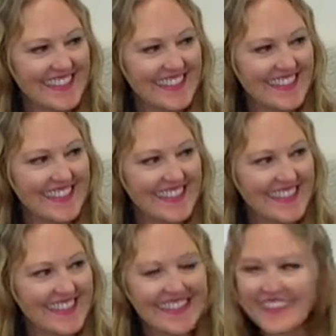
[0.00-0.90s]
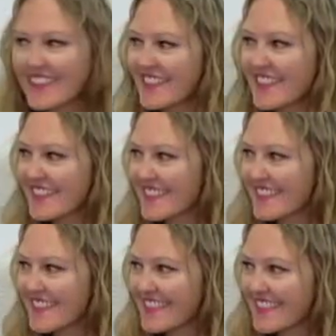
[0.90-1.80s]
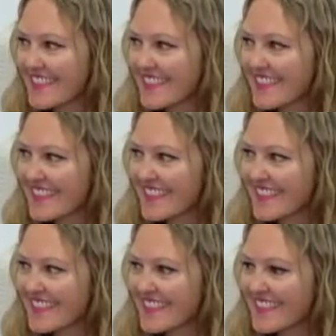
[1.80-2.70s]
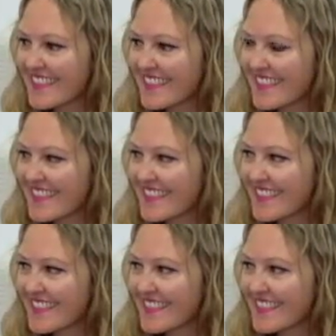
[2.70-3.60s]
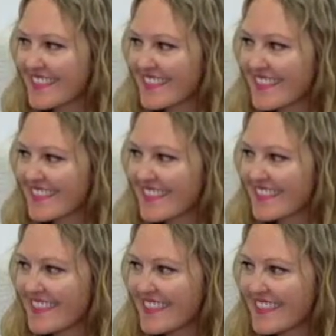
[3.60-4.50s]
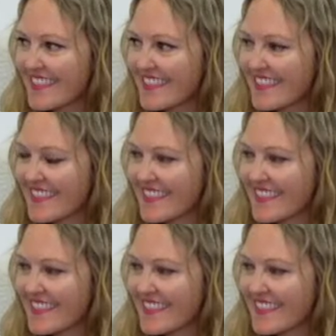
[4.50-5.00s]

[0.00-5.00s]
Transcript: This person isn't speaking.